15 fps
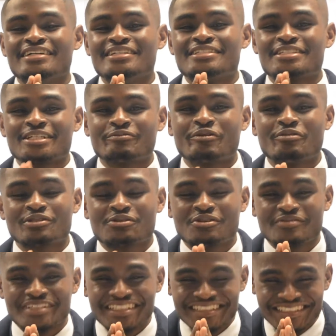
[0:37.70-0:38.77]
someone with
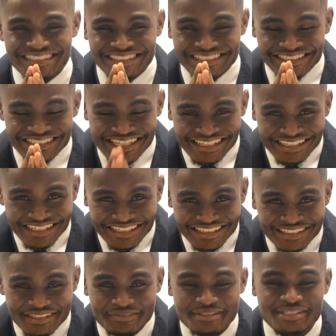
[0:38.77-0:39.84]
over a decade
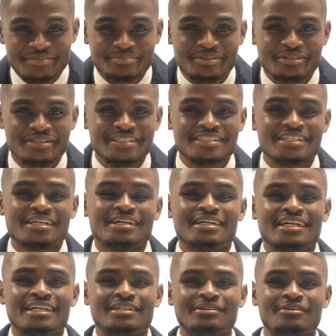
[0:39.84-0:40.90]
of experience
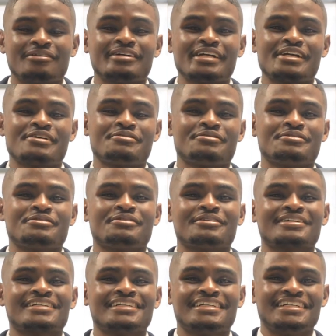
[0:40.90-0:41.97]
in law here in New
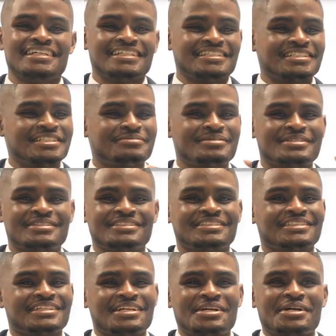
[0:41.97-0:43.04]
York. She's been
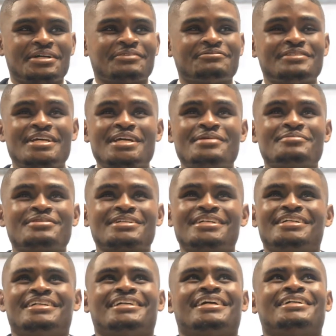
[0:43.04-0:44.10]
named
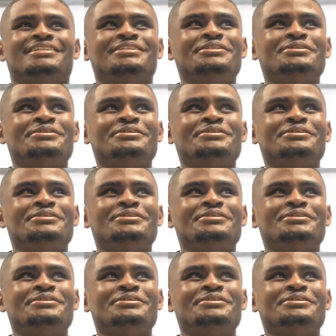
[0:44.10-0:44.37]
New